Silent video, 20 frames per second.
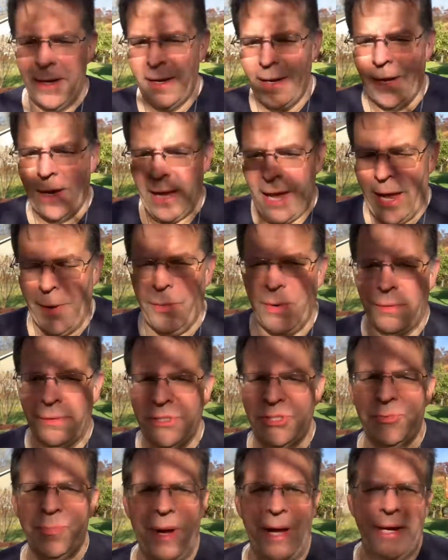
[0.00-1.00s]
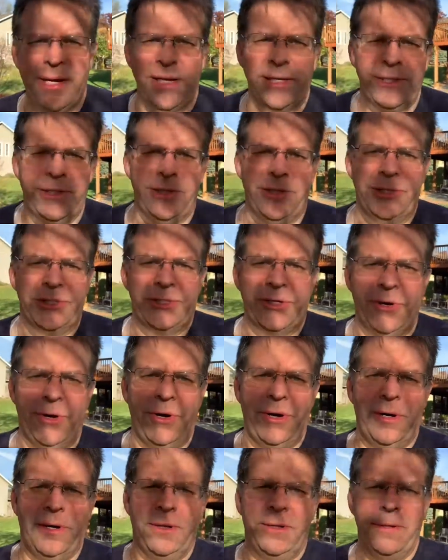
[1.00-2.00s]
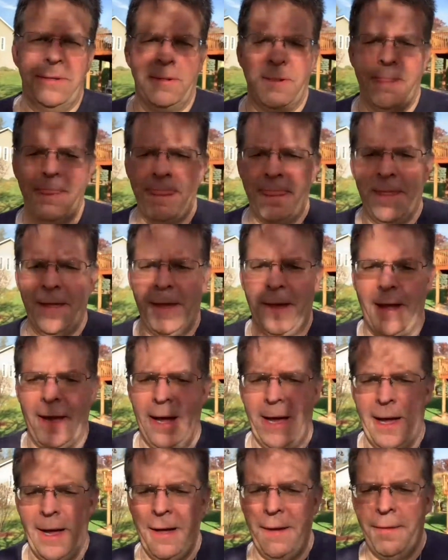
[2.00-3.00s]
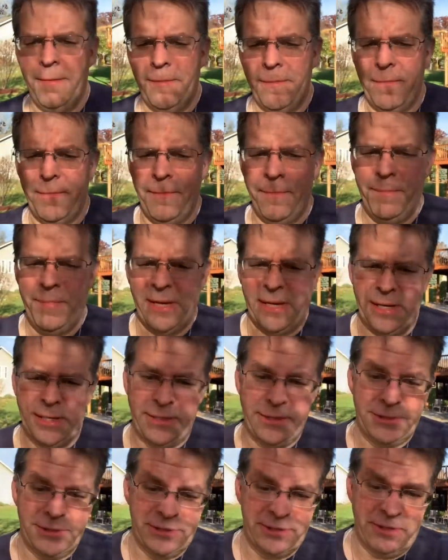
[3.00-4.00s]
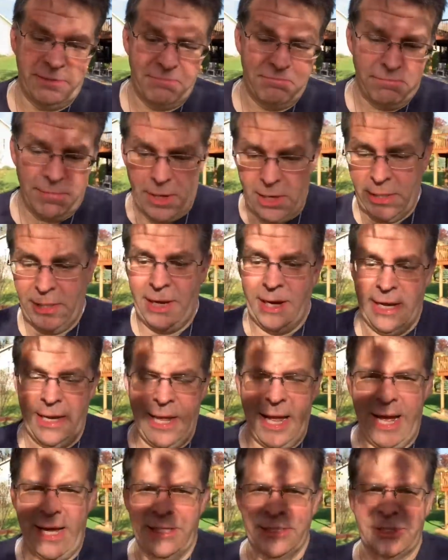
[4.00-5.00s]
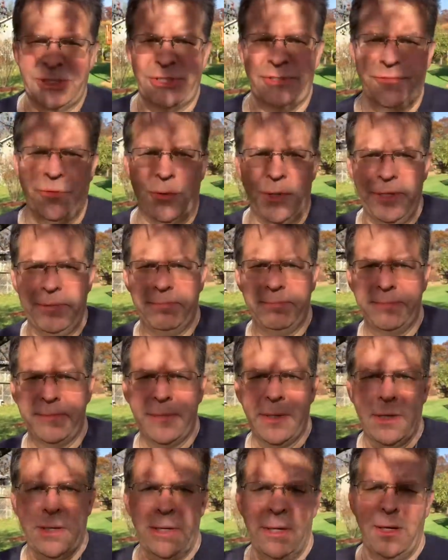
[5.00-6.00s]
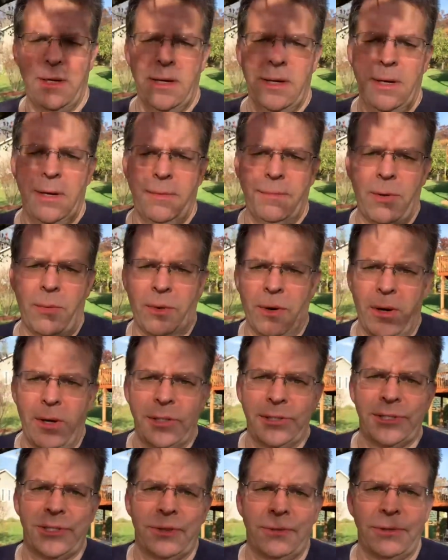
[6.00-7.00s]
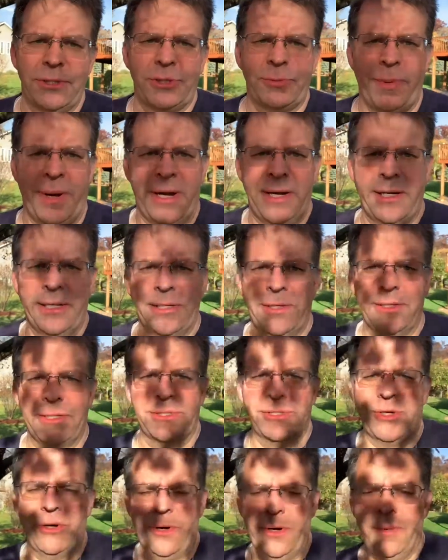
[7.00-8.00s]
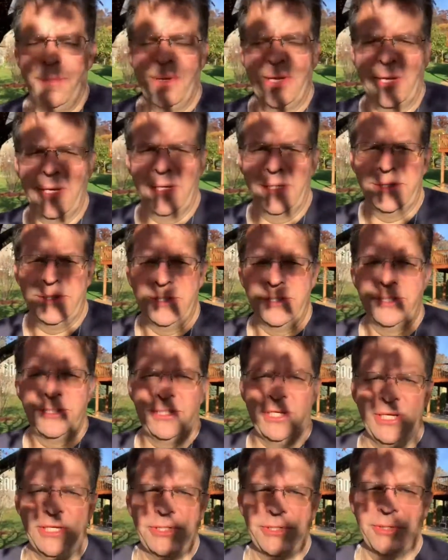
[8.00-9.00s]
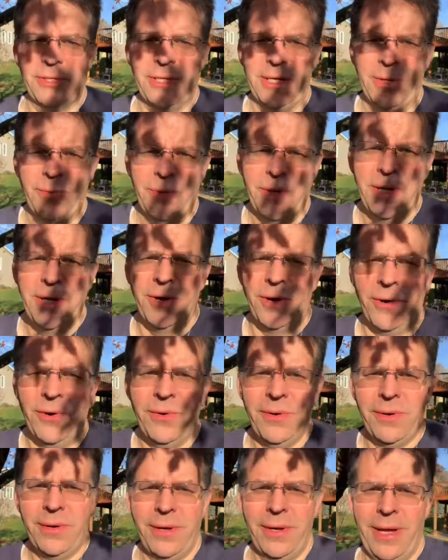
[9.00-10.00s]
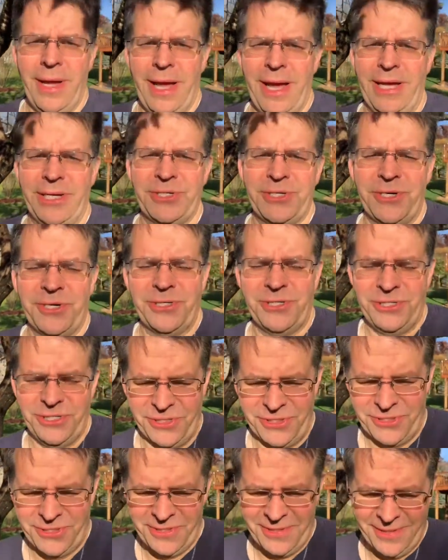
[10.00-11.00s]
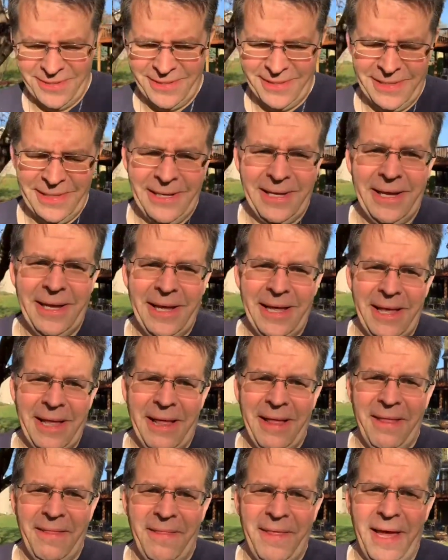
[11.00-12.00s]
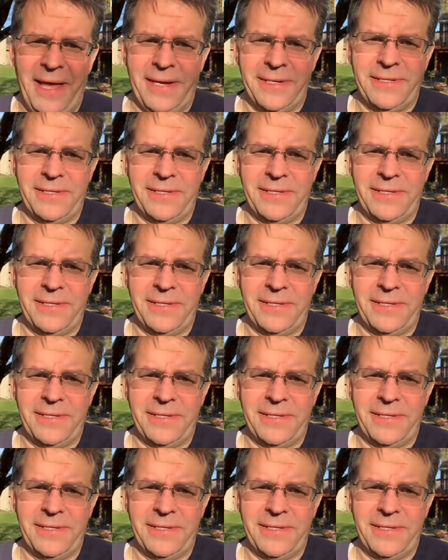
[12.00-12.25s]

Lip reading: And we were responding to this call because Our Lady asks for it, but we're also responding to this call because instinctually we know, as her children, that